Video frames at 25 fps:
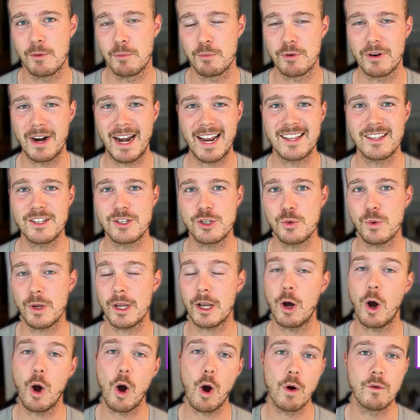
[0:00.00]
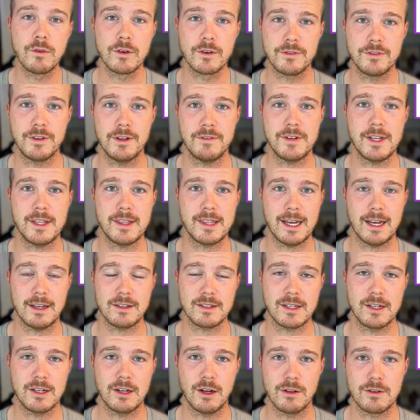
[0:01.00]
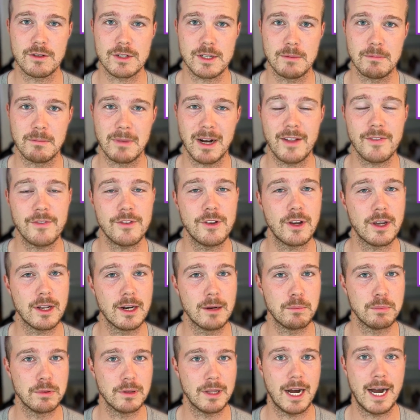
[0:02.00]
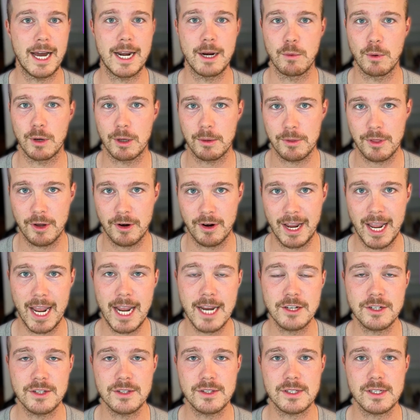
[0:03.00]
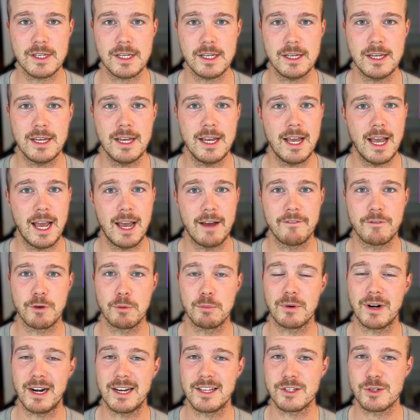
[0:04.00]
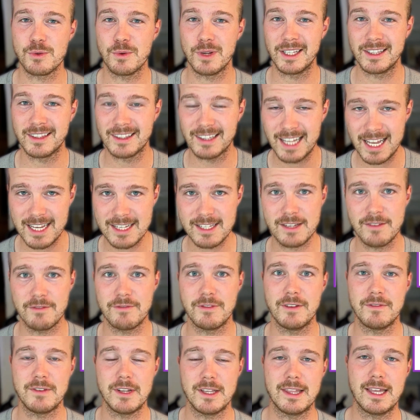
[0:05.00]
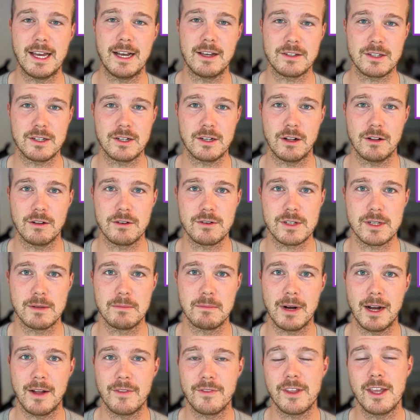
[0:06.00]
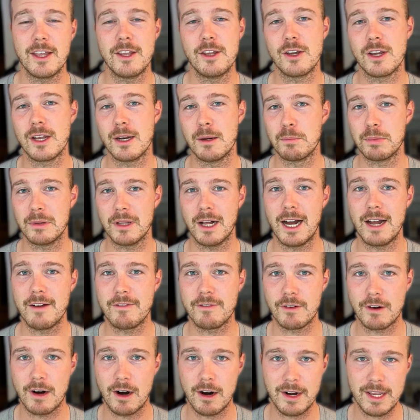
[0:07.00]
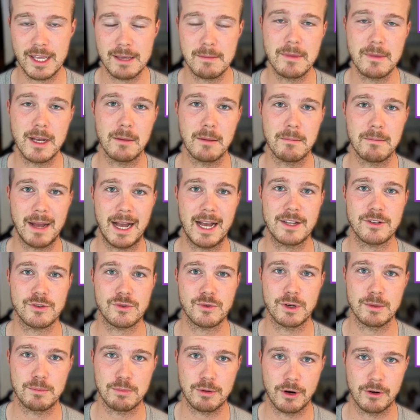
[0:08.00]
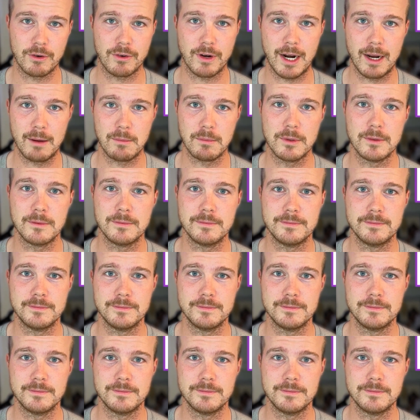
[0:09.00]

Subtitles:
For brands doing over $50,000 a month, you can apply to work with our agency. And for brands doing less than $50,000 a month, you can apply for our email mastery program.